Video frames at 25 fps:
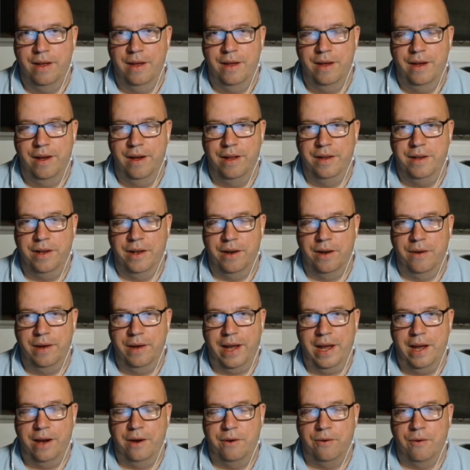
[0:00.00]
And, you know,
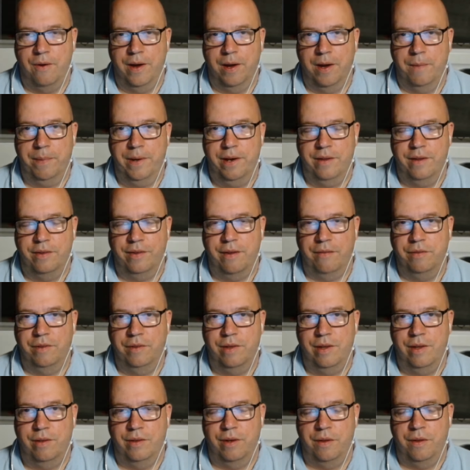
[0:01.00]
again, growing up in the
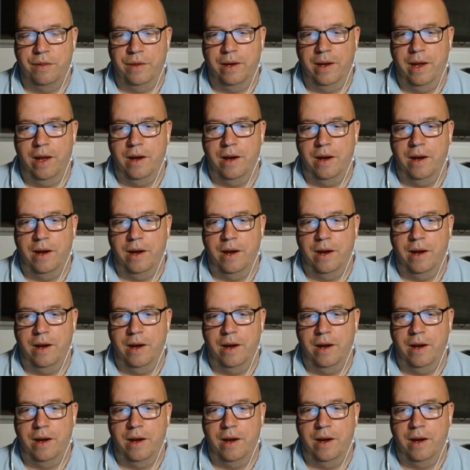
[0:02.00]
70s, and I think